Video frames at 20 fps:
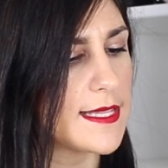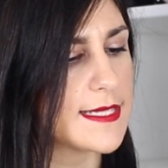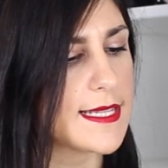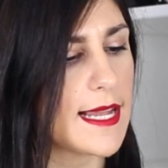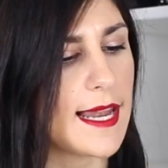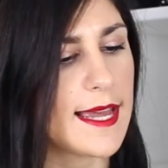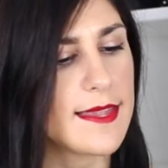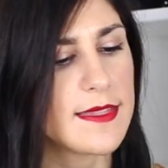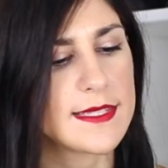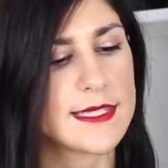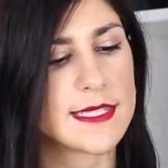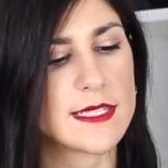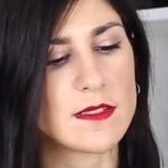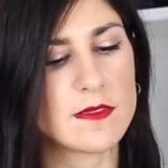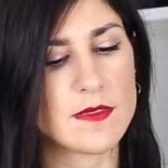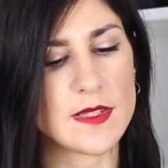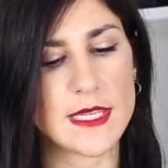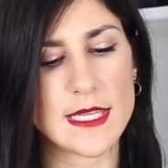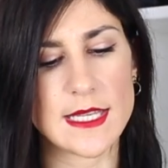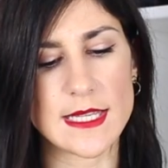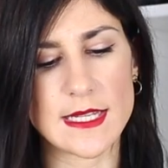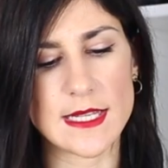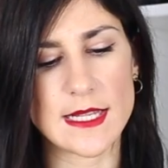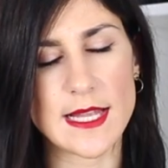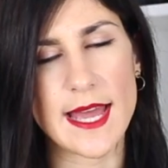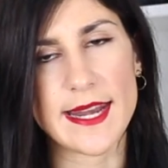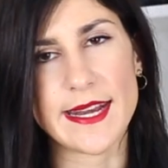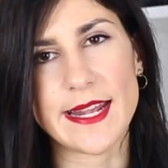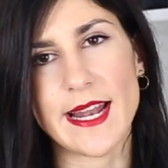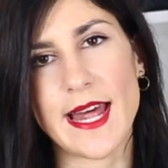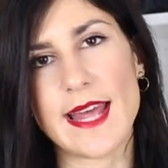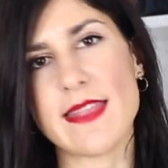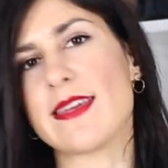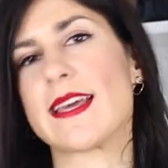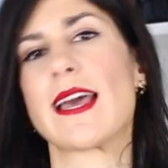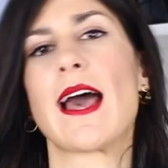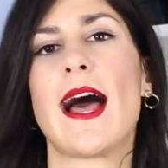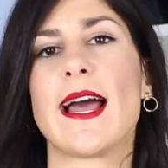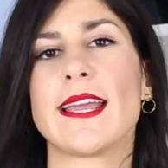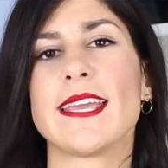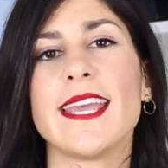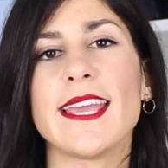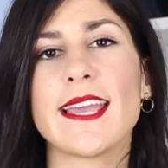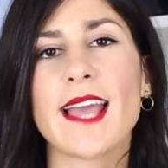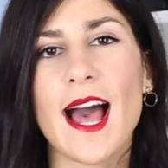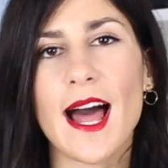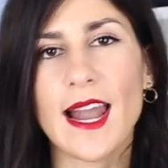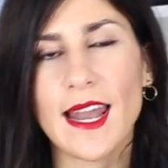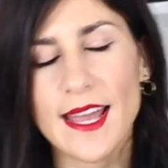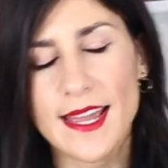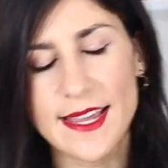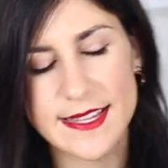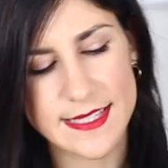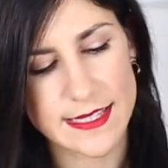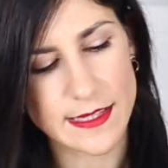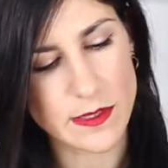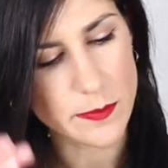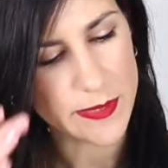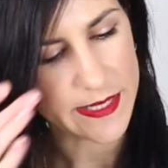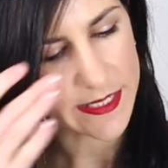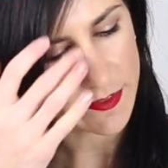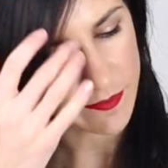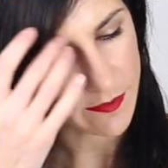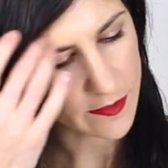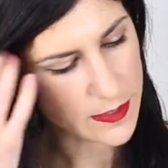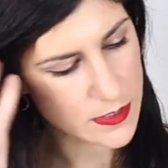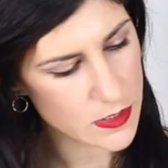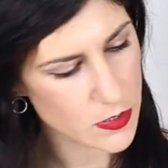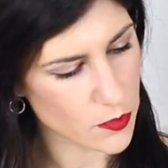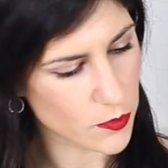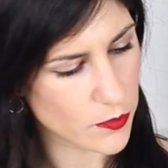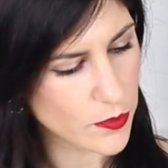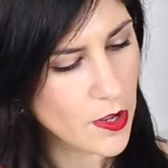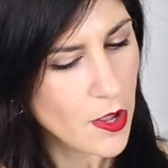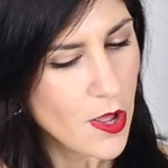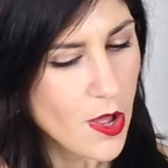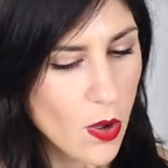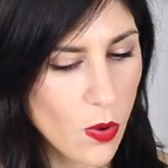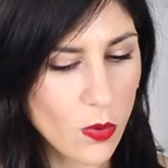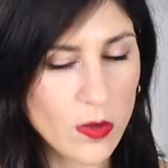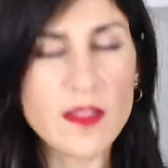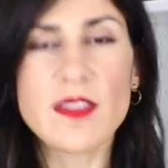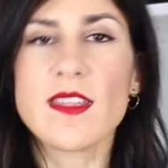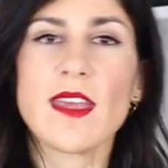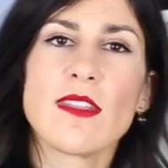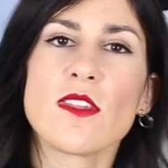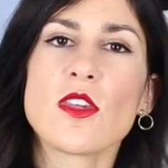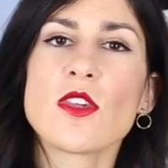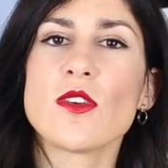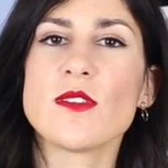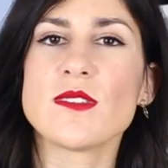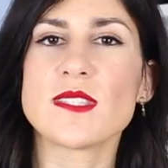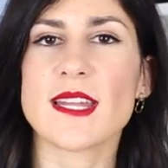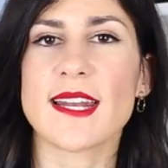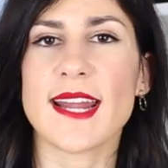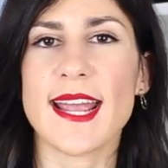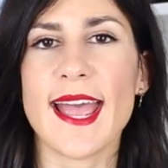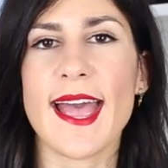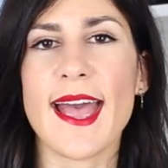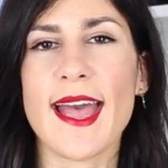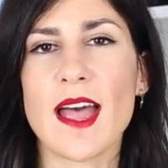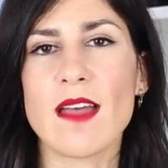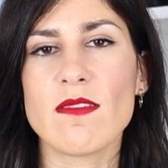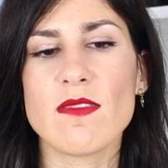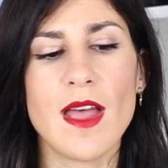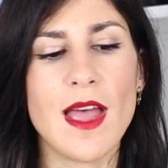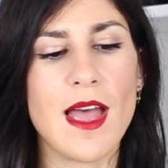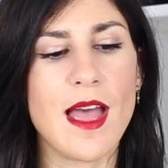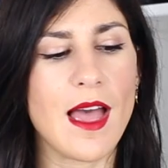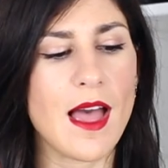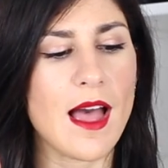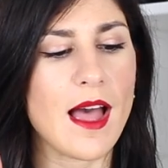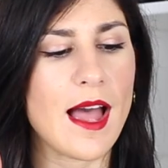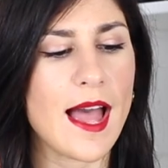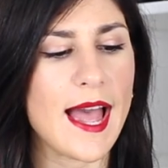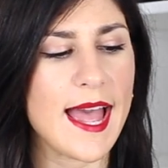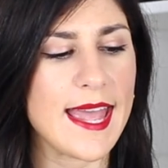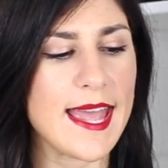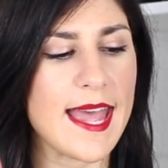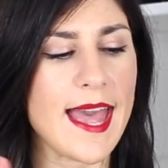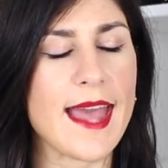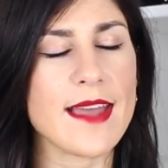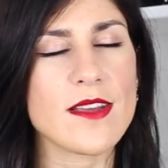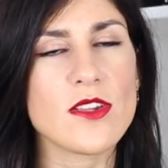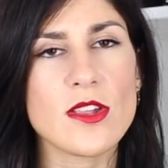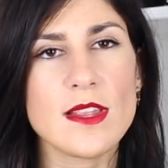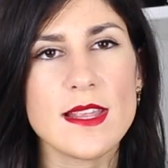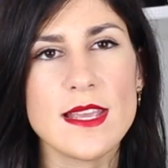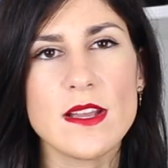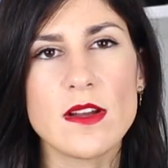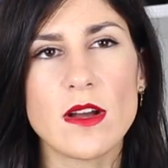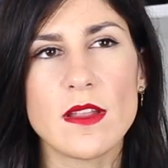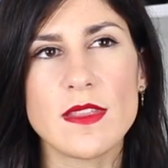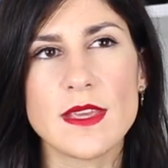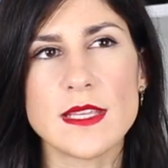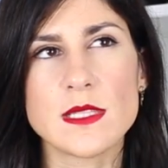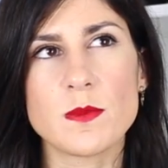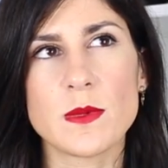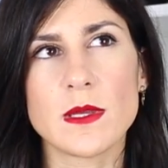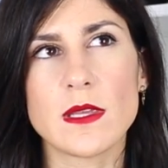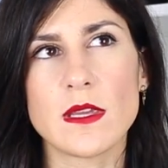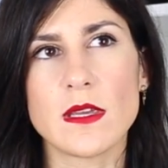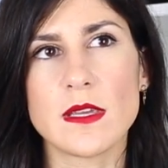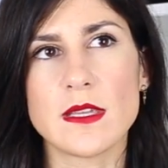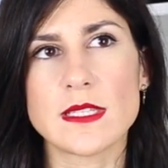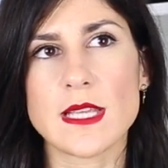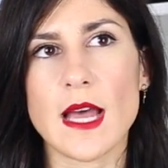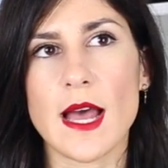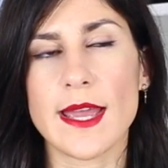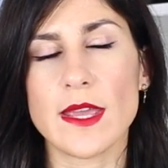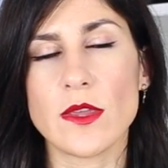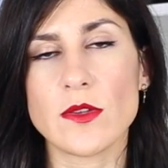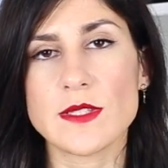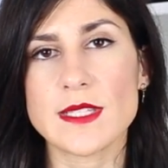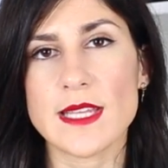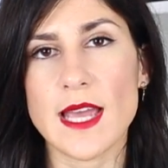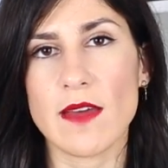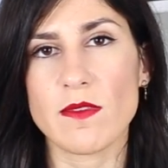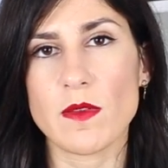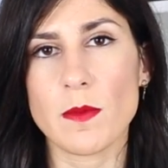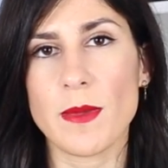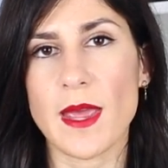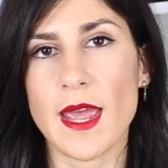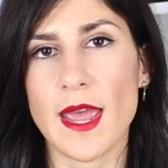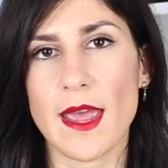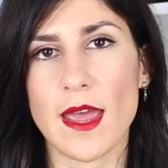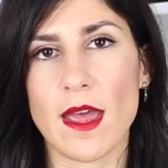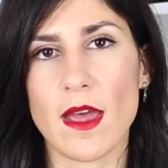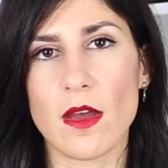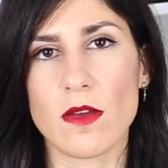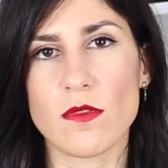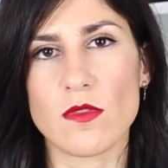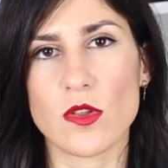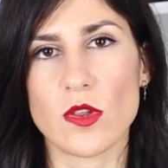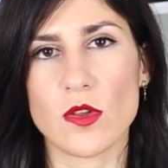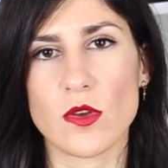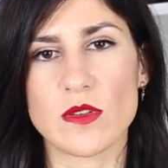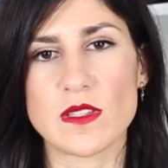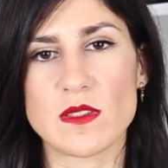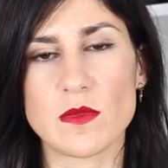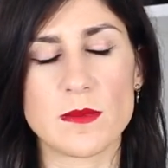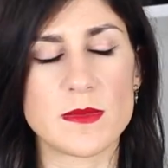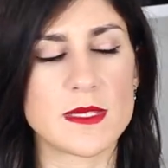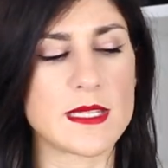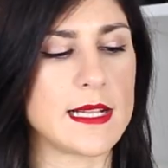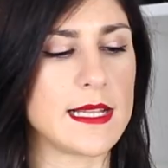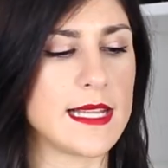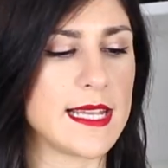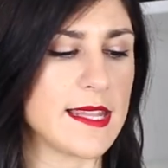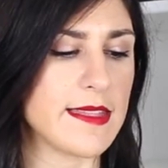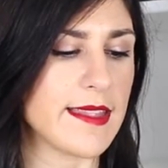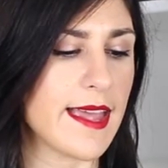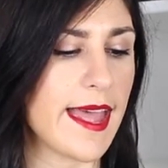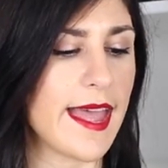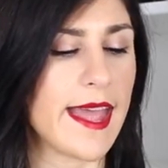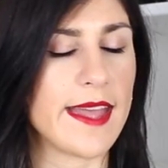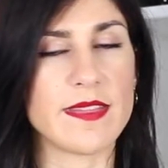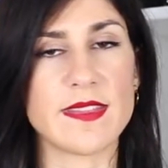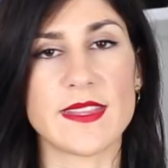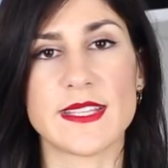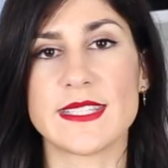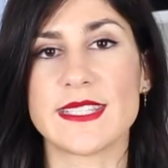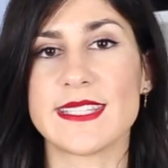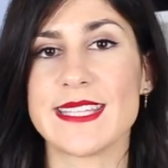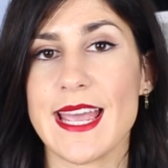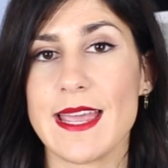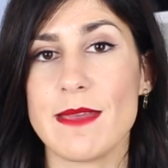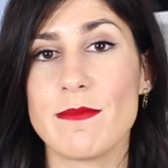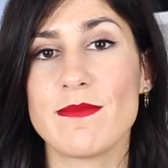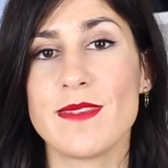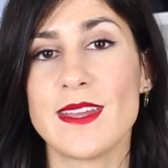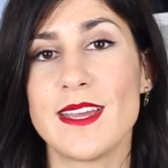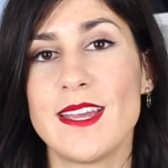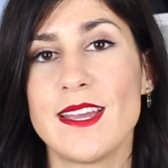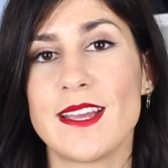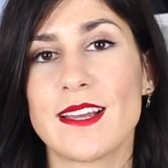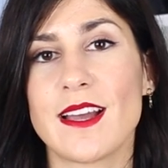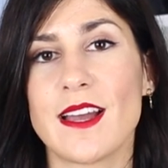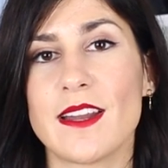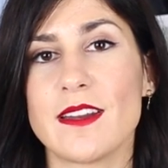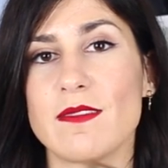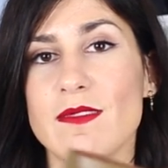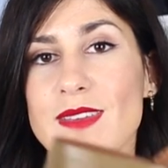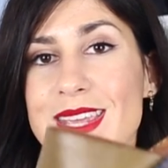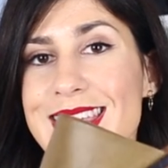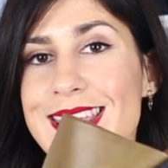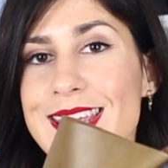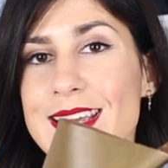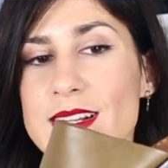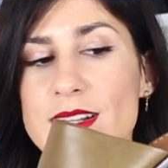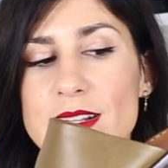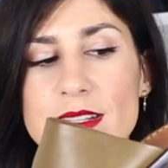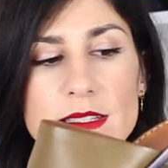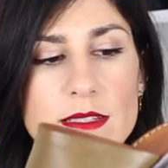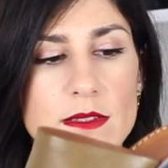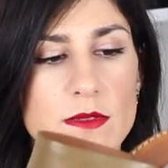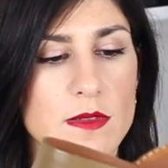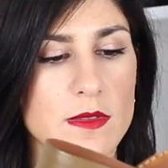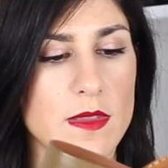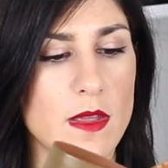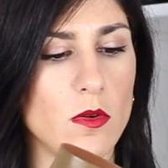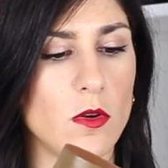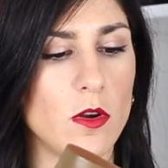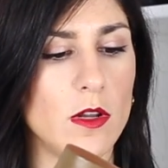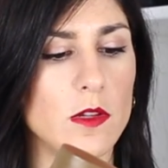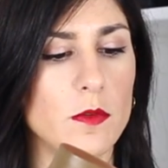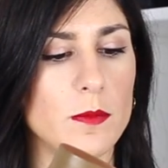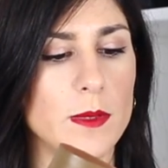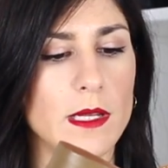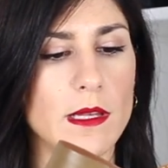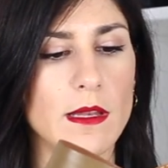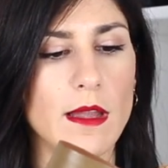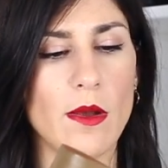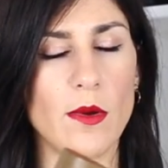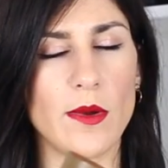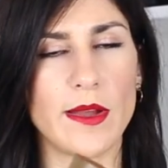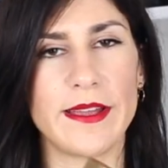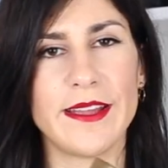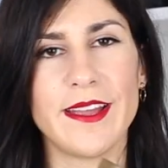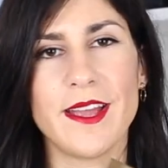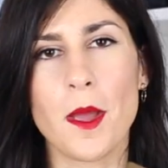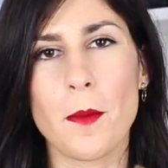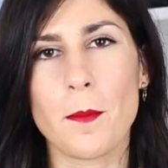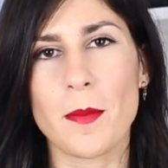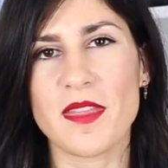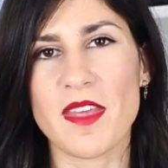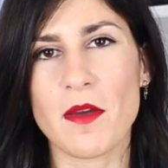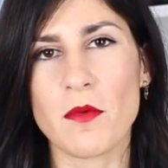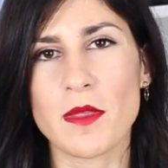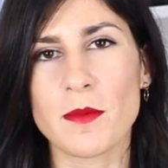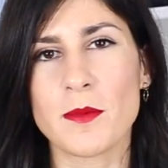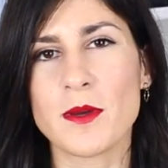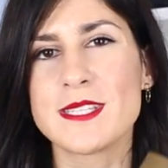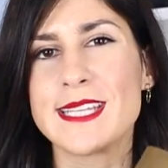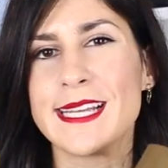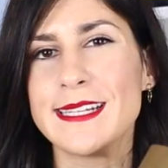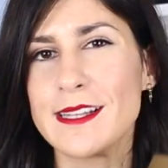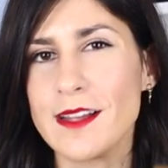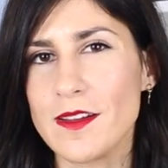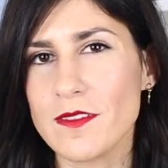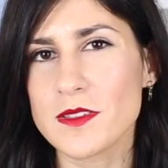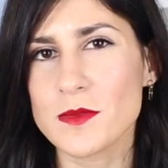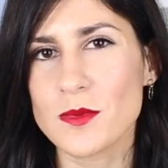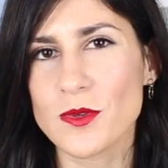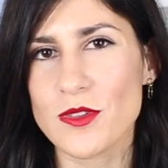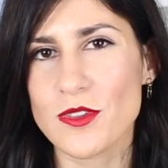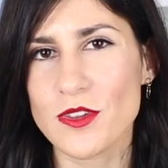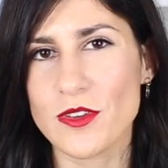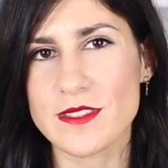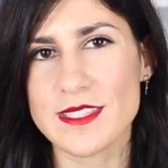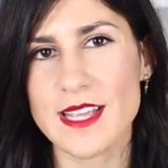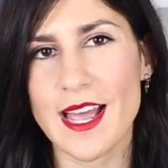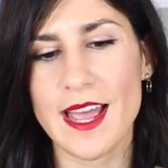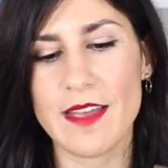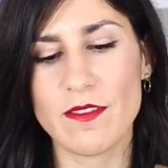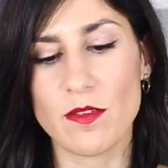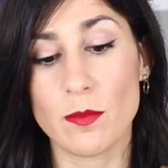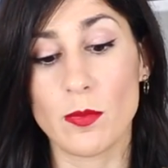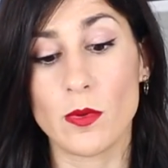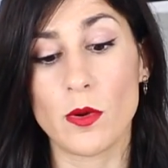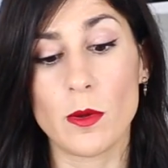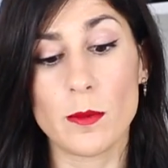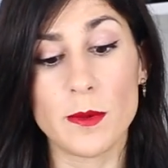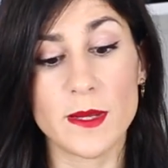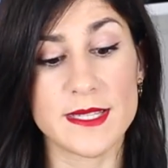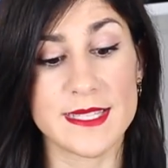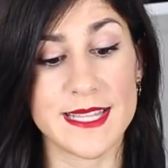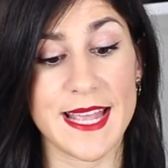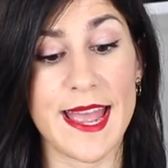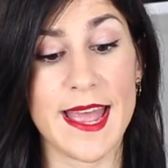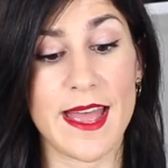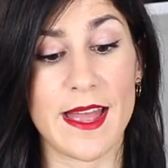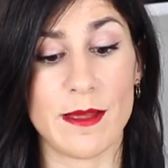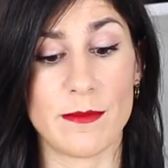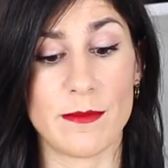these. I like the silver heel and I like the khaki color. It's a little bit different to all of the other shoes that I have. I actually got these because I used to have a pair of shoes from Celine that had the same kind of heel, although they were a little bit lower, but they were the most uncomfortable shoes I ever bought because the